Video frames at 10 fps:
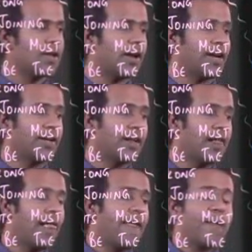Right.
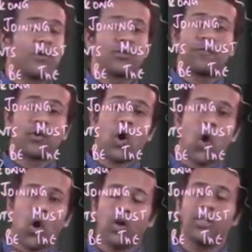So for
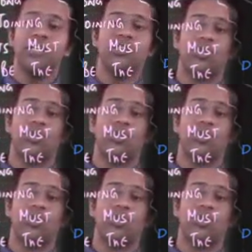all these